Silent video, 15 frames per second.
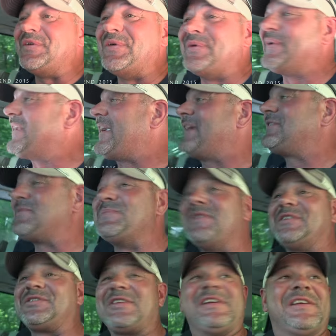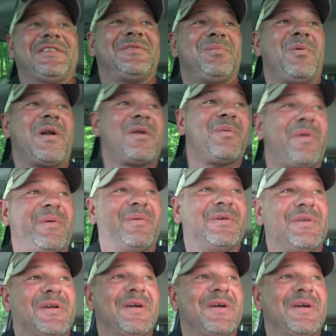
do to catch muskies, where we will